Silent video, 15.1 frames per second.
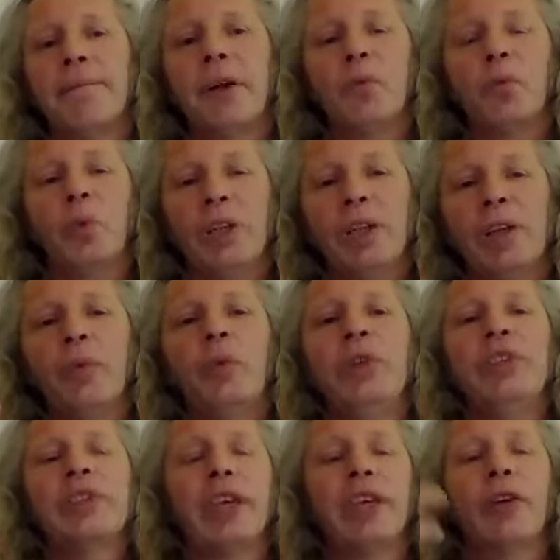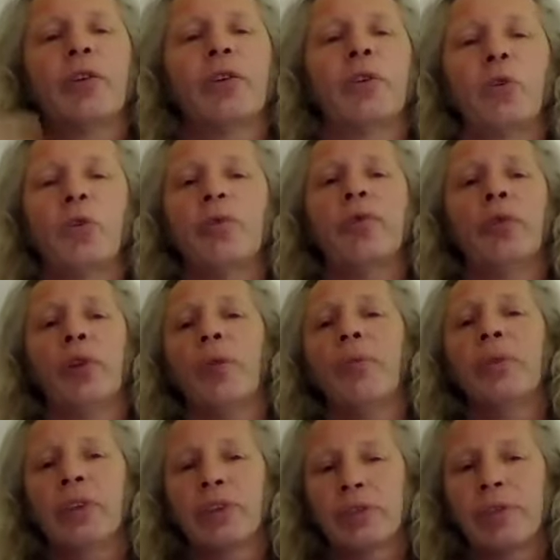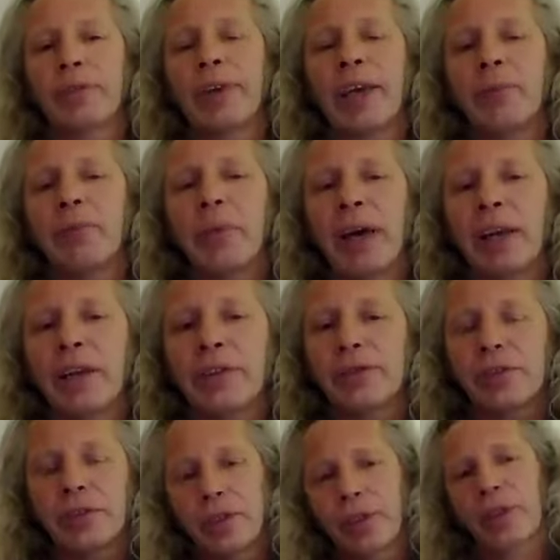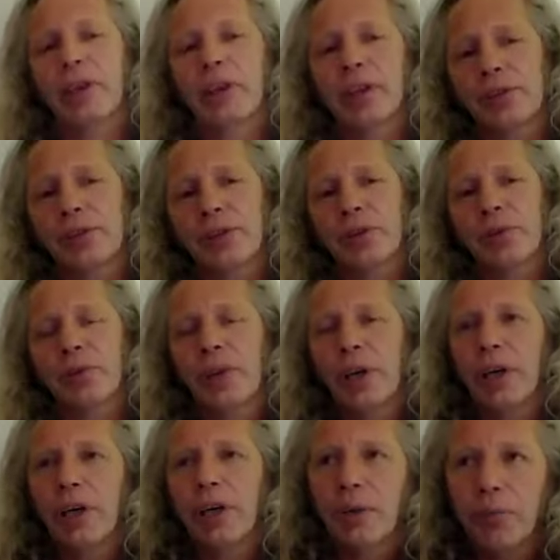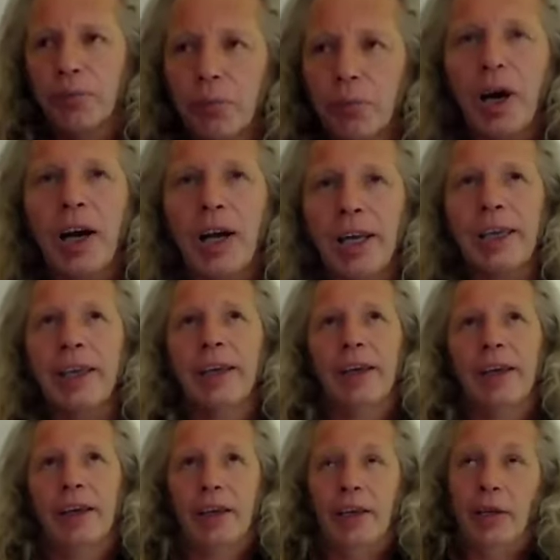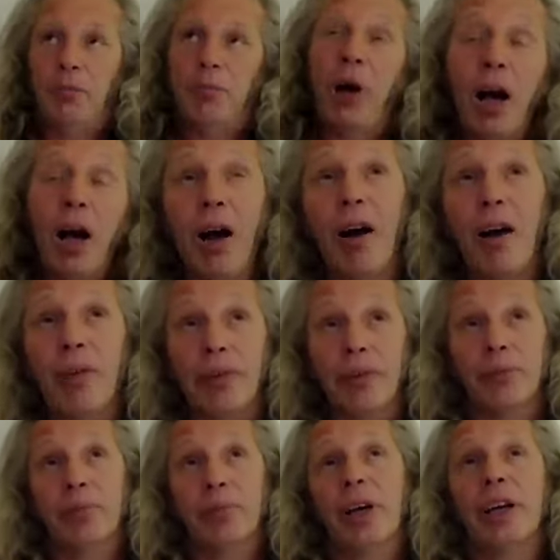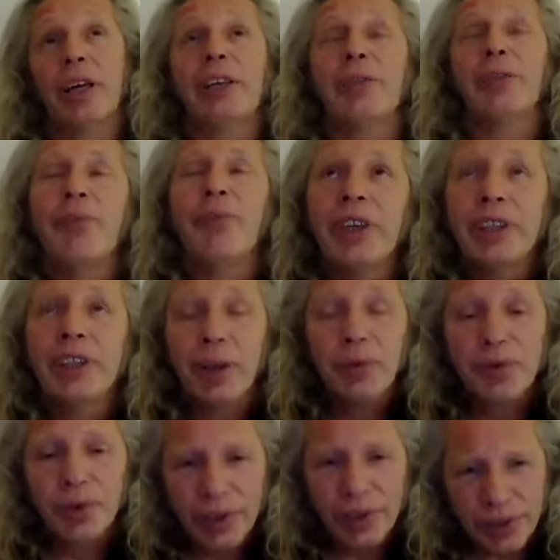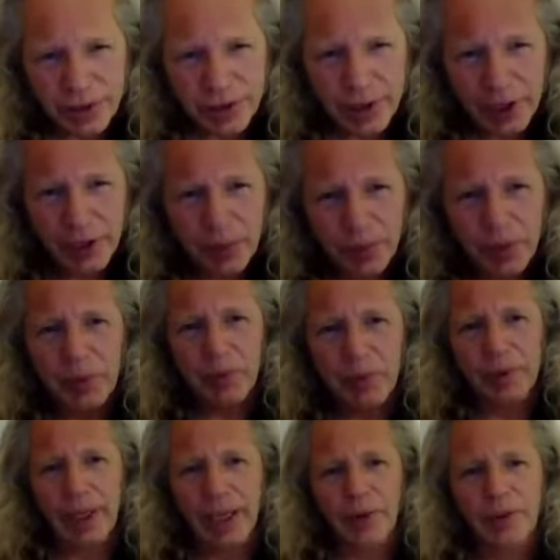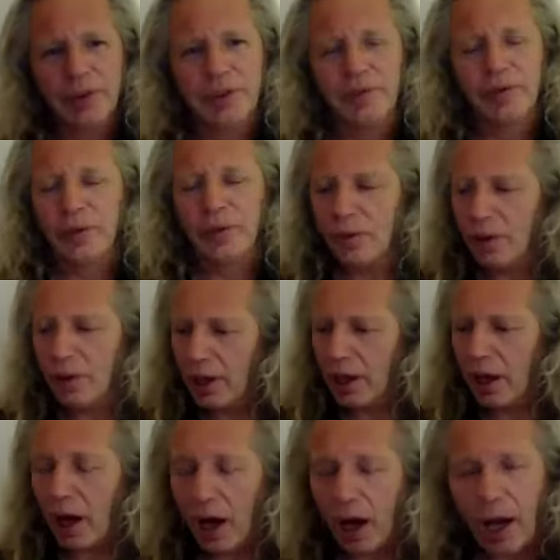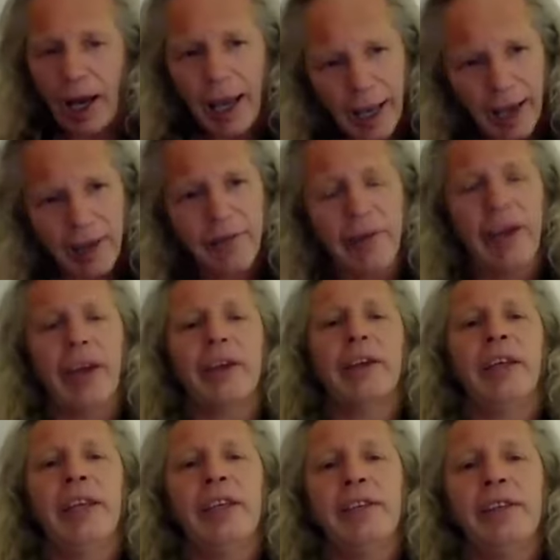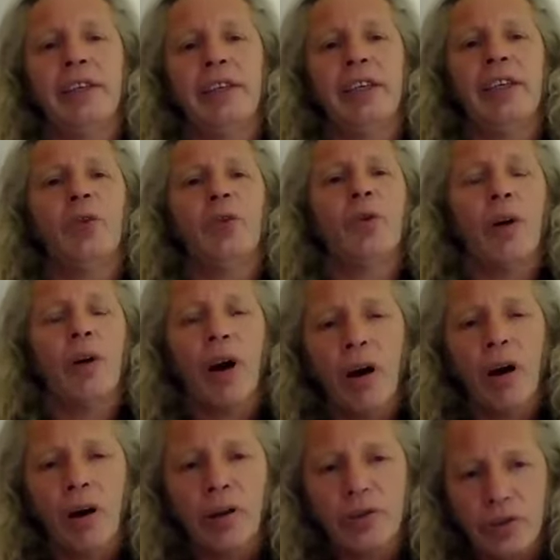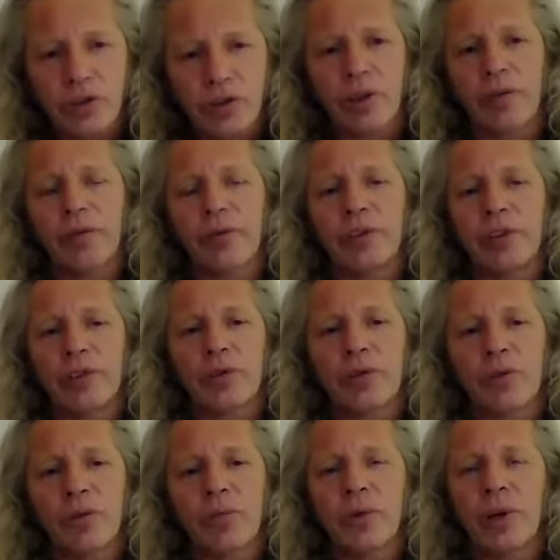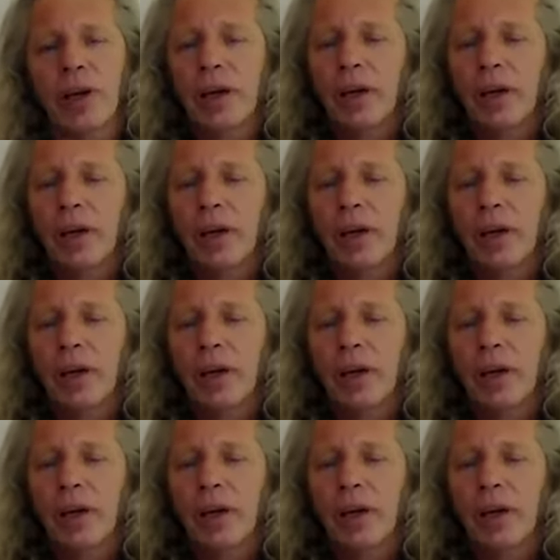And we take on an awful lot because of that imbalance. So my path and my thing that I'm trying to say to people now is, if you have had an NDE or are suffering trauma,